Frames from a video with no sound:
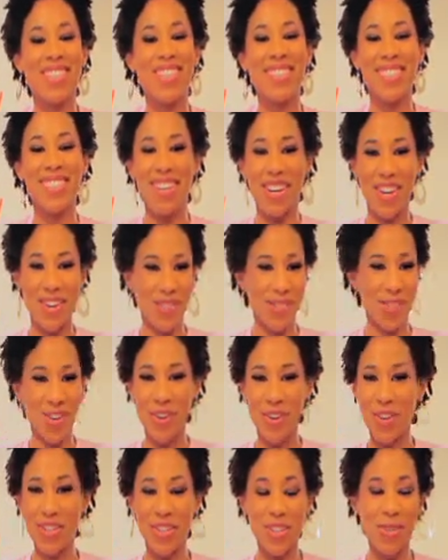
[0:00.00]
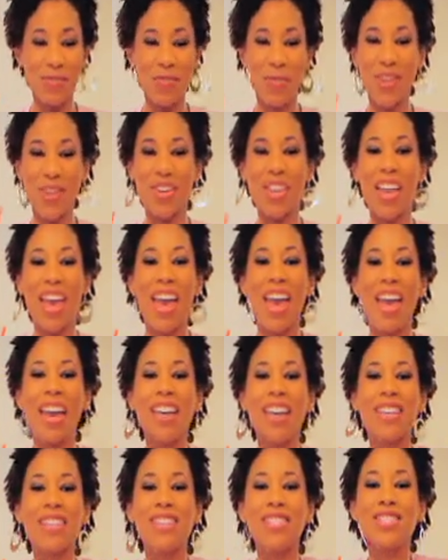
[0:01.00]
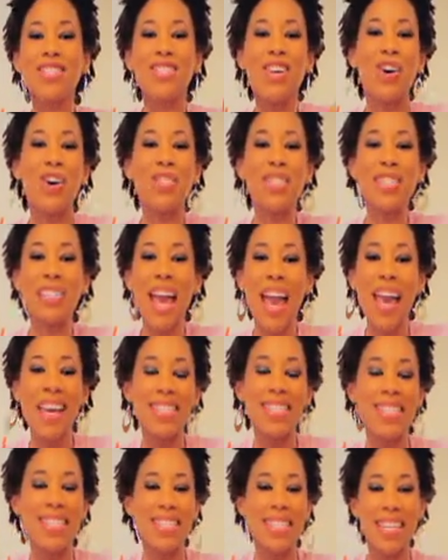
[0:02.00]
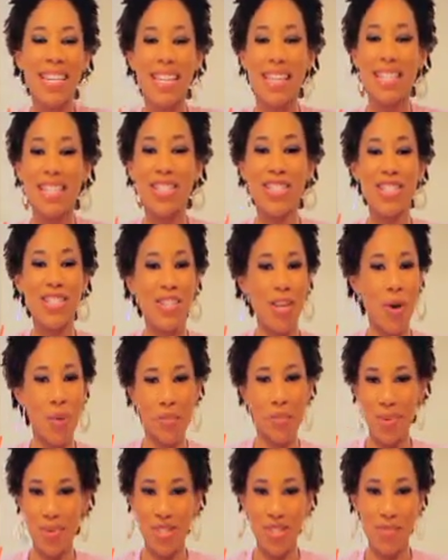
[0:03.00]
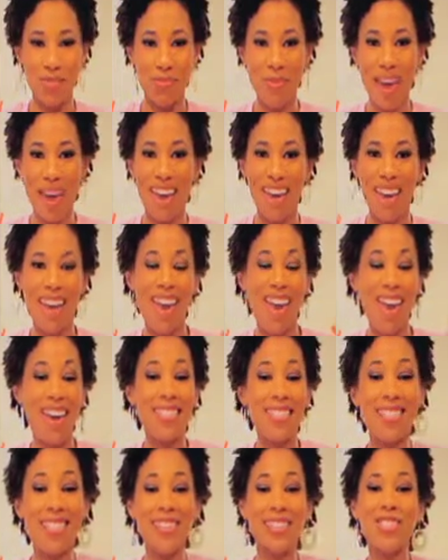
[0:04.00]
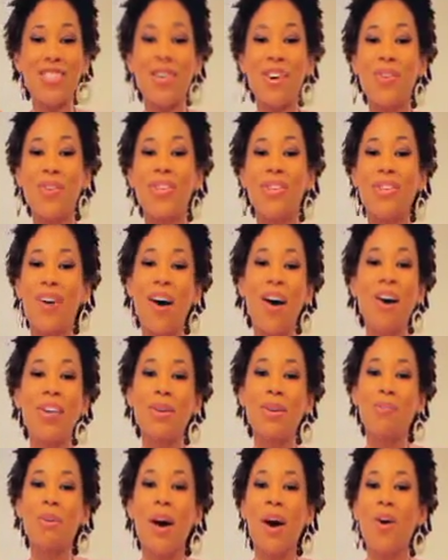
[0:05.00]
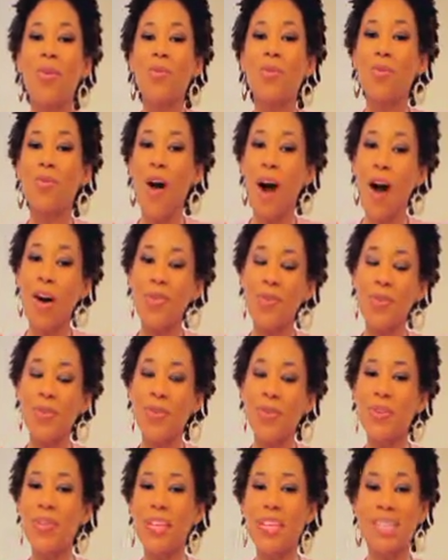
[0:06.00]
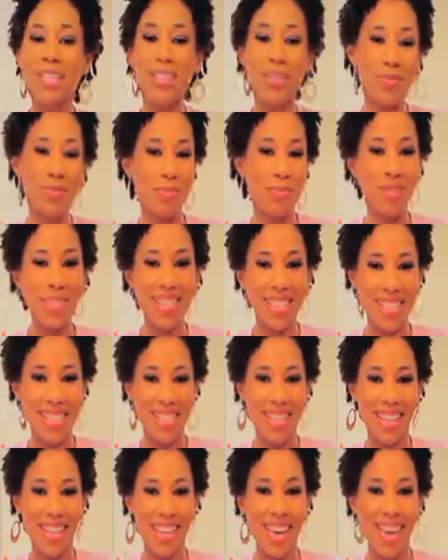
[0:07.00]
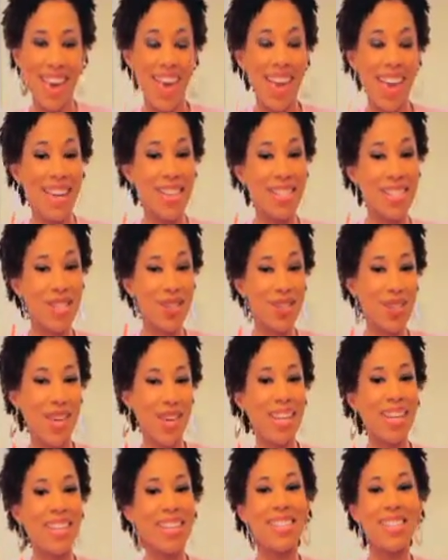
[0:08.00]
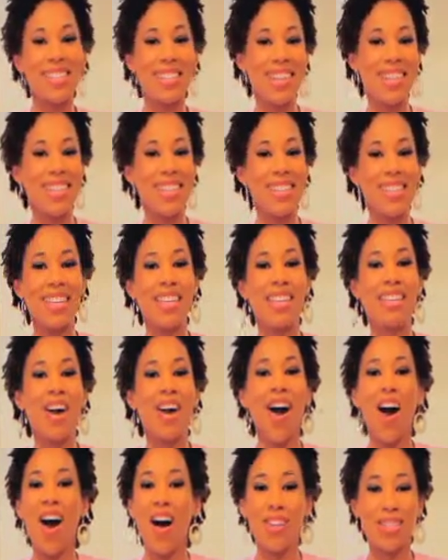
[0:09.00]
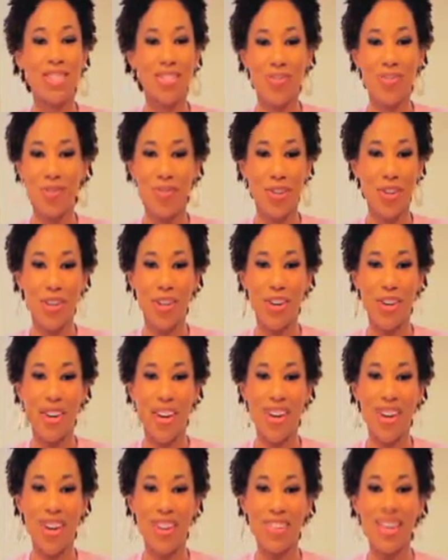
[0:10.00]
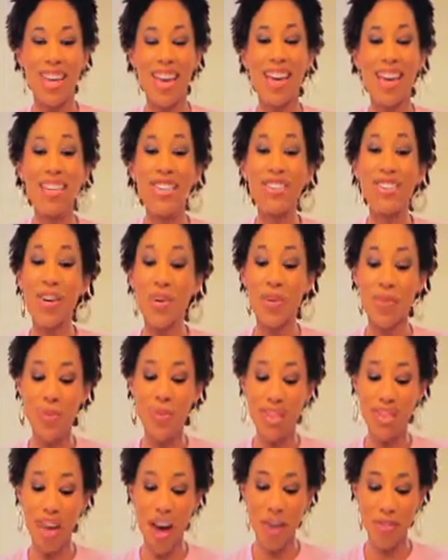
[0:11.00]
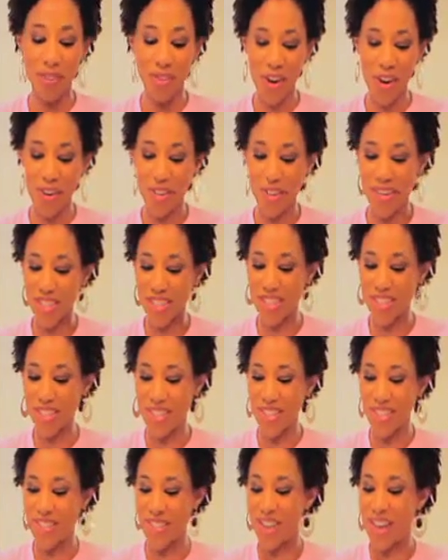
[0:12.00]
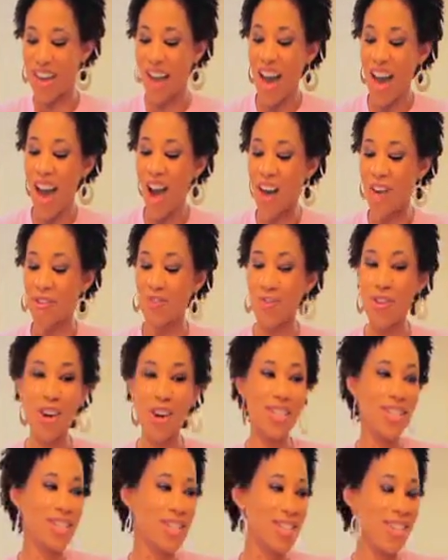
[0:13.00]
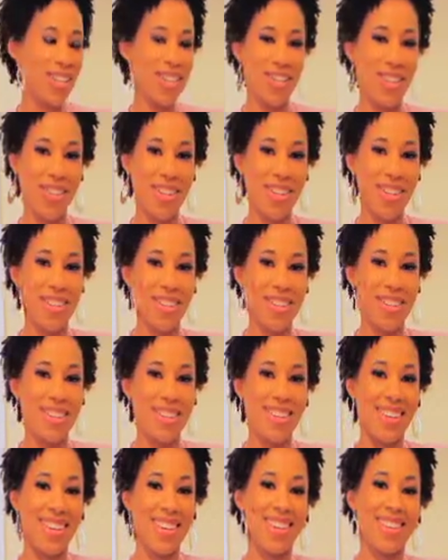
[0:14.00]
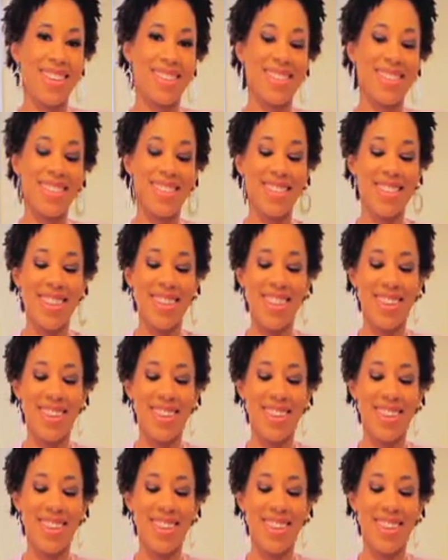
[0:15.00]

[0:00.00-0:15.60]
Love coconut milk. It is so tasty and simple to make, and this show is all about raw food and simplicity. It's quick, it's easy, and awesome for your health. So without further ado, our first ingredient is